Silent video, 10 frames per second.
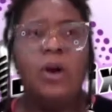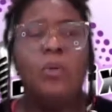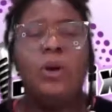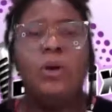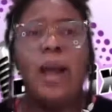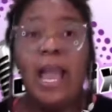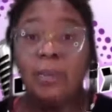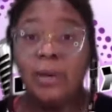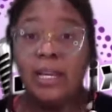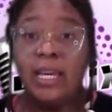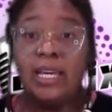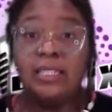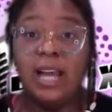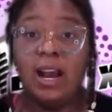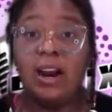What'll happen
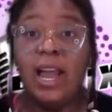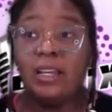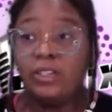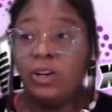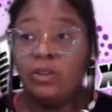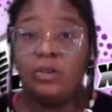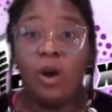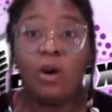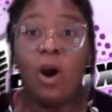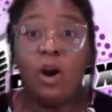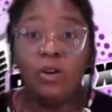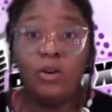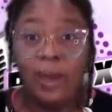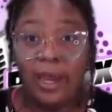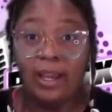is our externals, our carnal
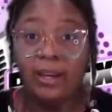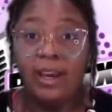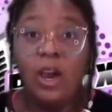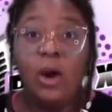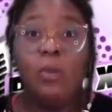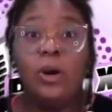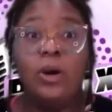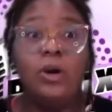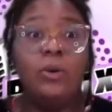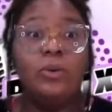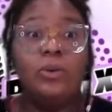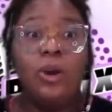man, will,